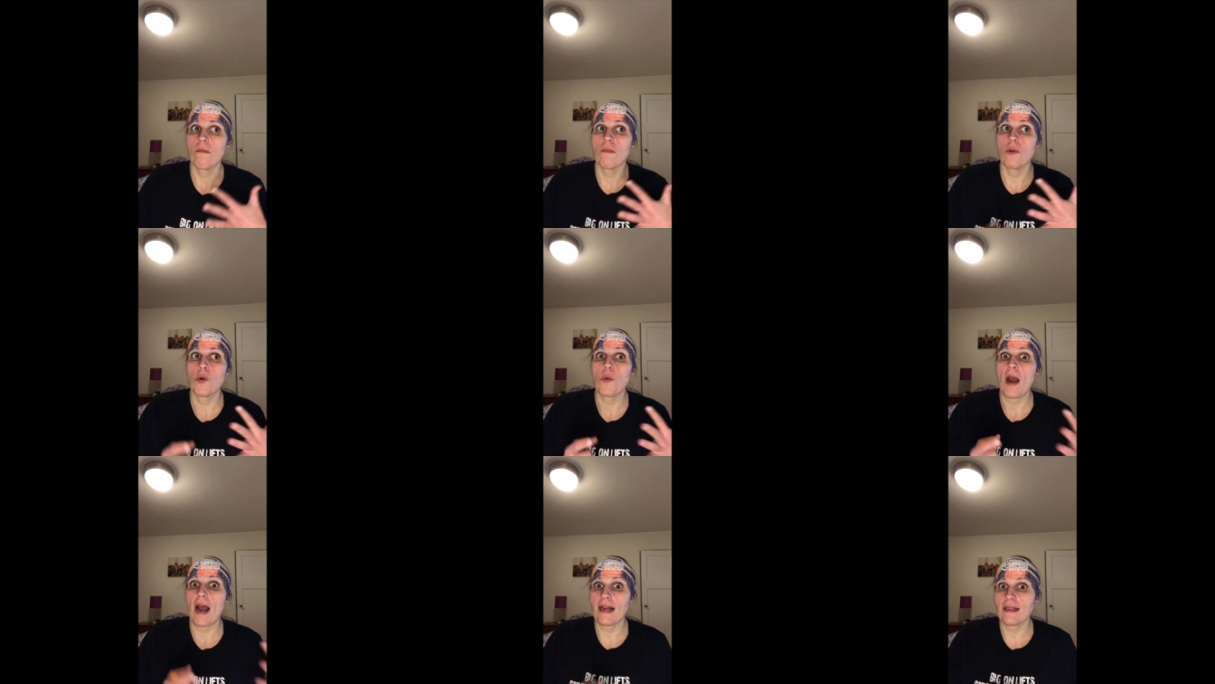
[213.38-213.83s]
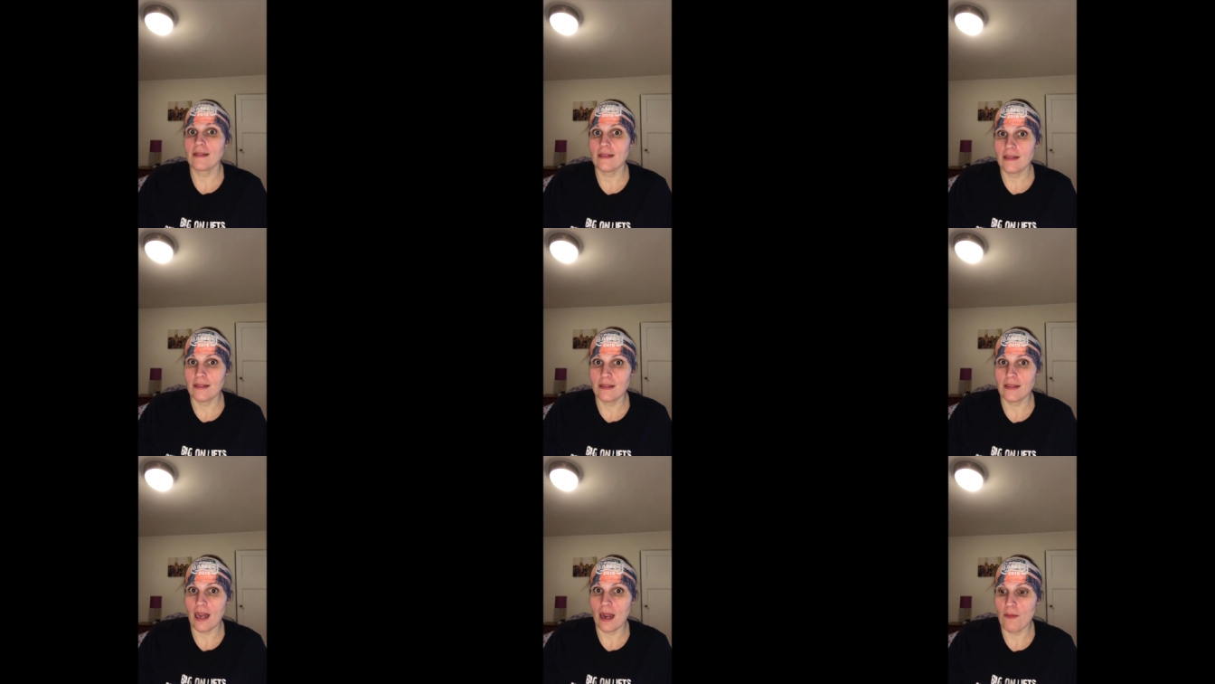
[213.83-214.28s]
who has
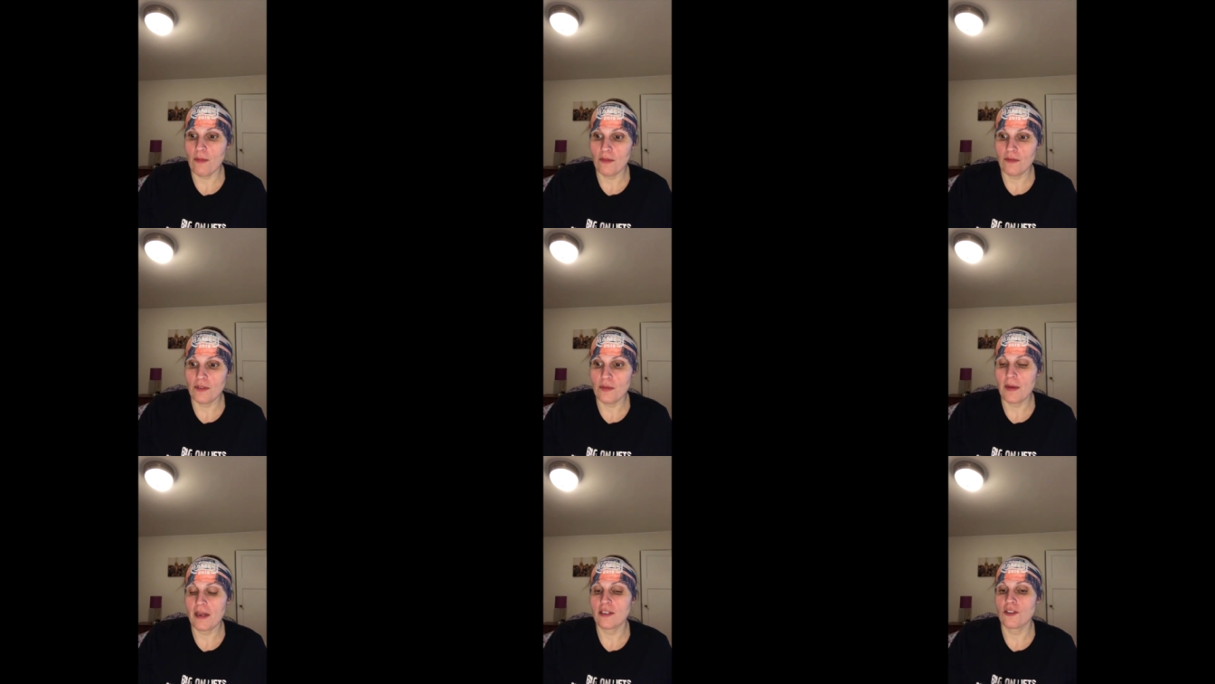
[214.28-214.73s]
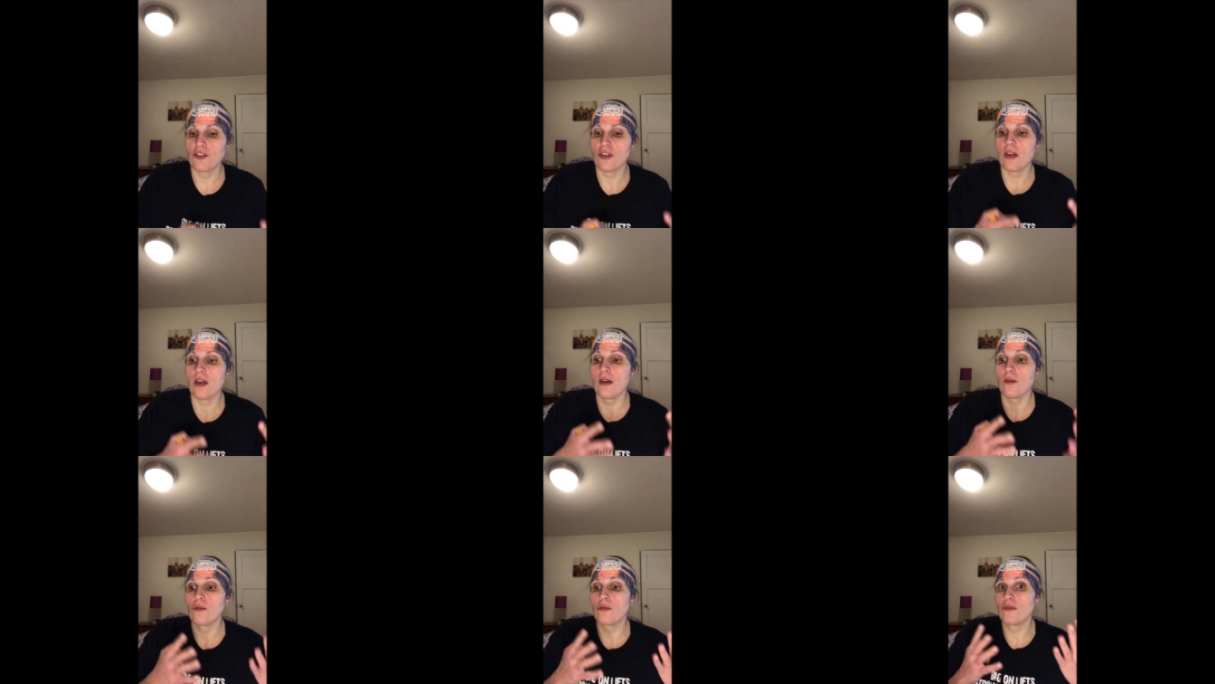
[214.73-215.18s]
this type of
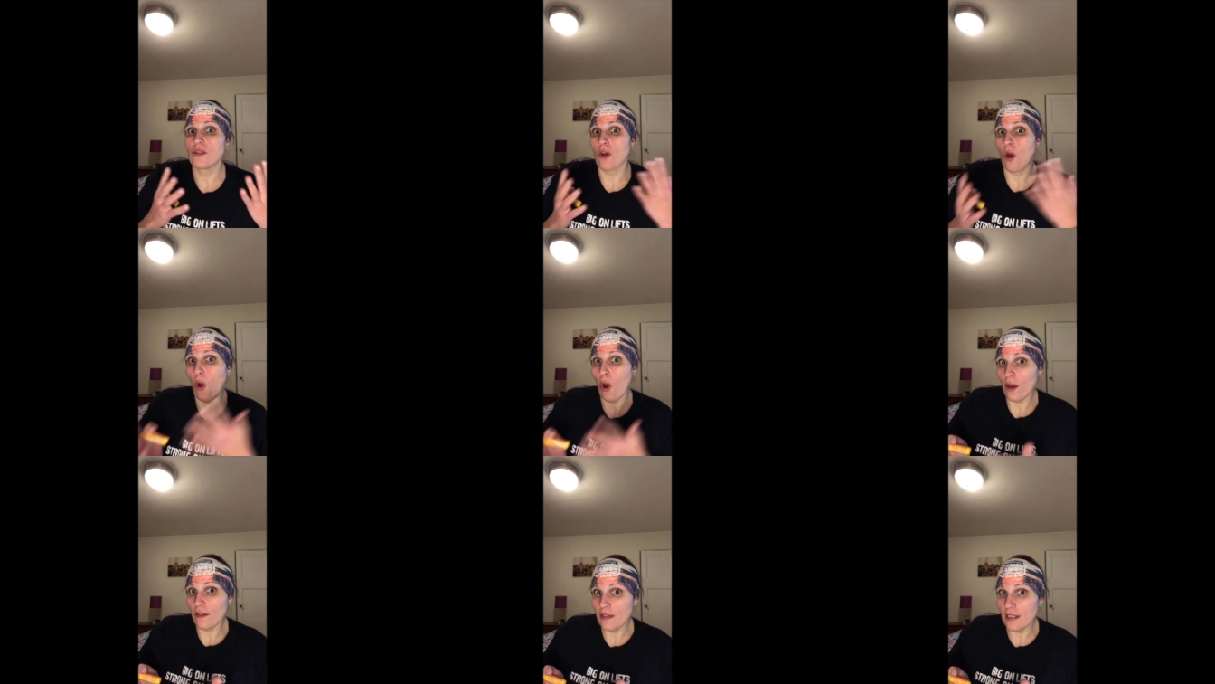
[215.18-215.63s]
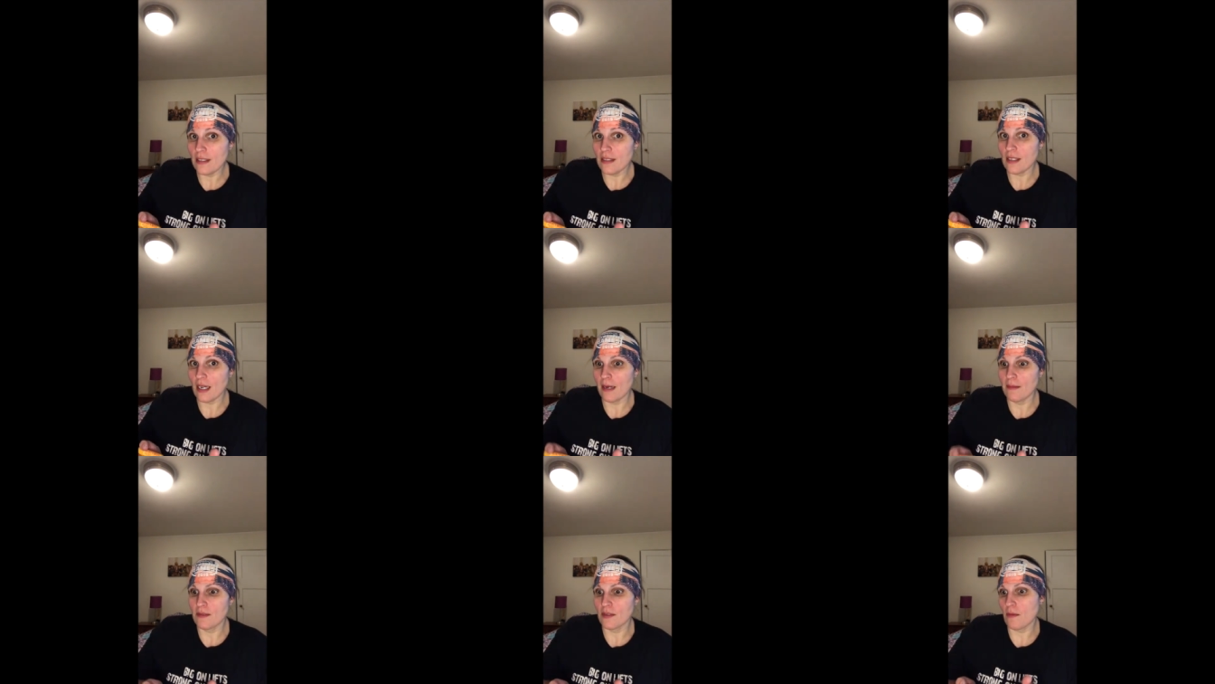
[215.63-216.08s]
dementia, who's on these
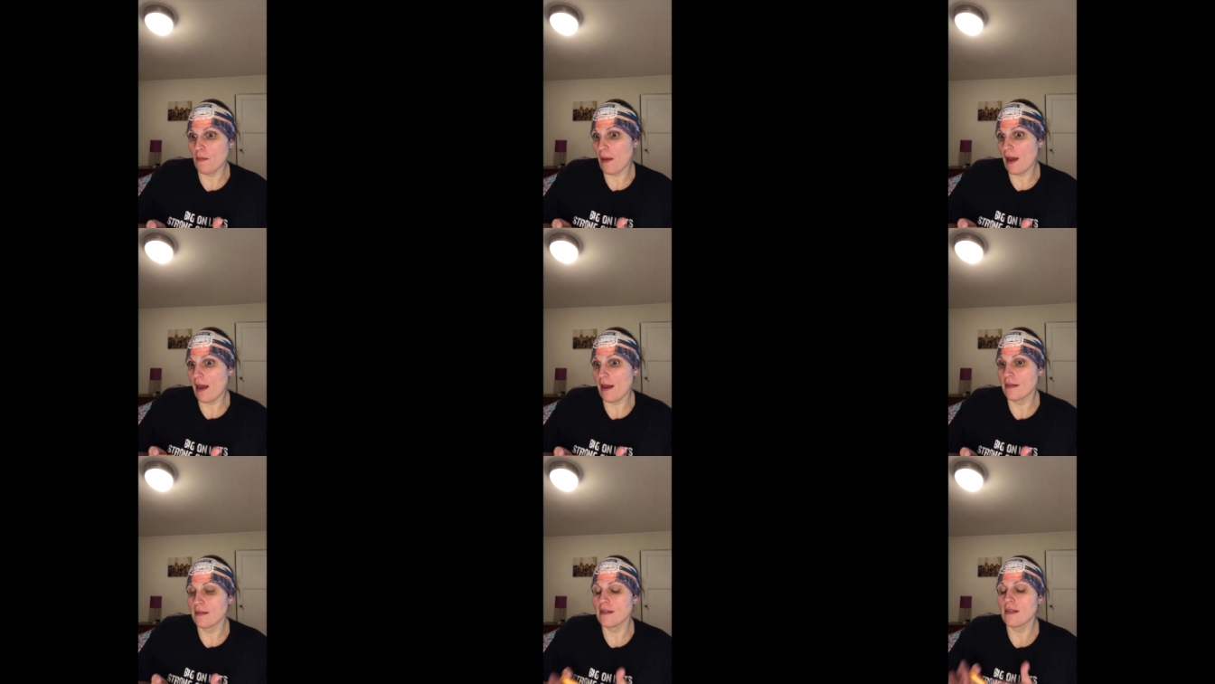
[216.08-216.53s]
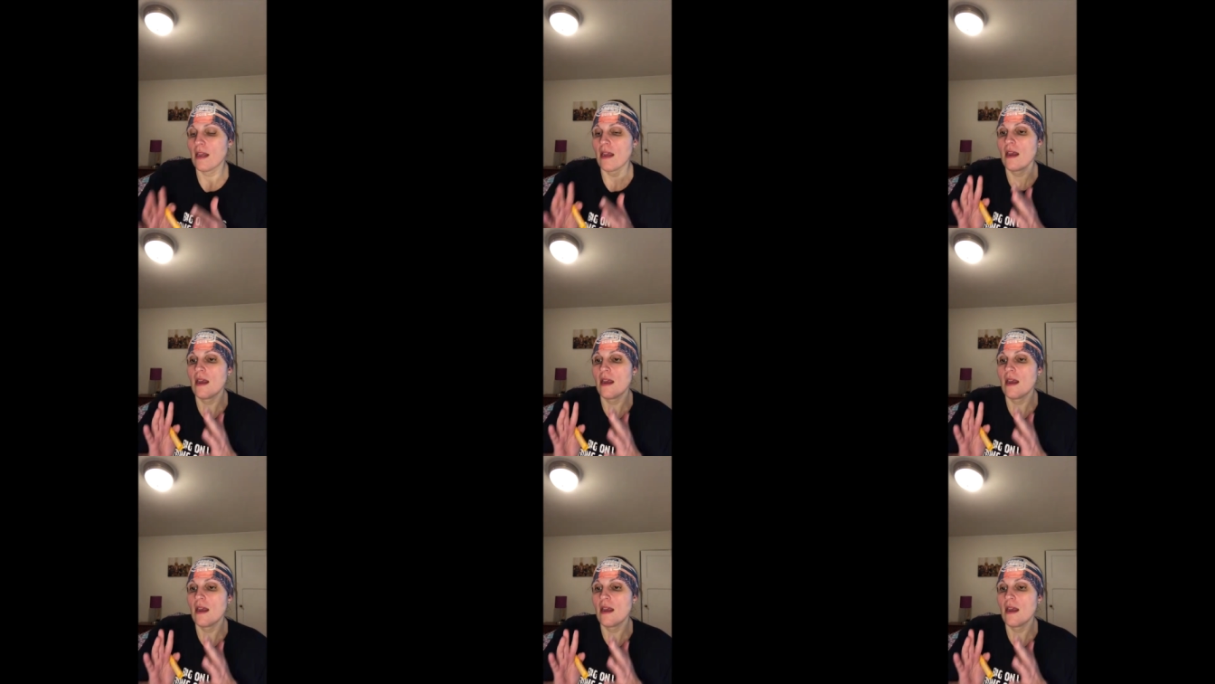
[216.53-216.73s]
types of meds,